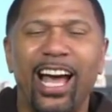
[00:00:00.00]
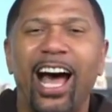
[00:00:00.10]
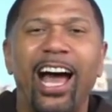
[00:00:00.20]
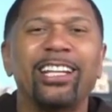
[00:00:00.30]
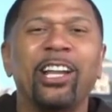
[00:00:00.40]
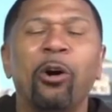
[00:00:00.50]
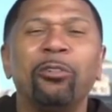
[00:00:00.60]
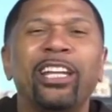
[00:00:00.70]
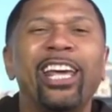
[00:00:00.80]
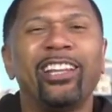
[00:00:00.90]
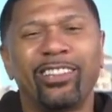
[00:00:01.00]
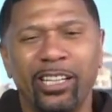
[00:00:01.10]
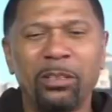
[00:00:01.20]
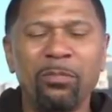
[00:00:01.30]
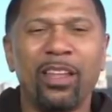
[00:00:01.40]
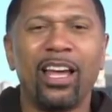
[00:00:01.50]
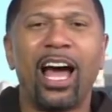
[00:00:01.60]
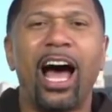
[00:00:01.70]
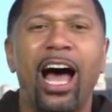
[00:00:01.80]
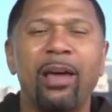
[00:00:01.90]
I don't need them.
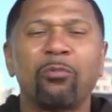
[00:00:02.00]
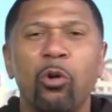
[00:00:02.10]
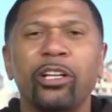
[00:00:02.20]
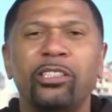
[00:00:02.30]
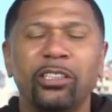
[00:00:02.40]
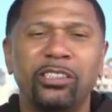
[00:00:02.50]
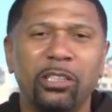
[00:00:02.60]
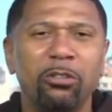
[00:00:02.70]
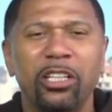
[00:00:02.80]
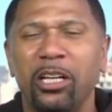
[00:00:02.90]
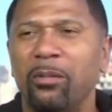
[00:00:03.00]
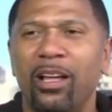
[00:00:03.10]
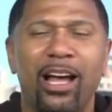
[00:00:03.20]
I'm going to sue them.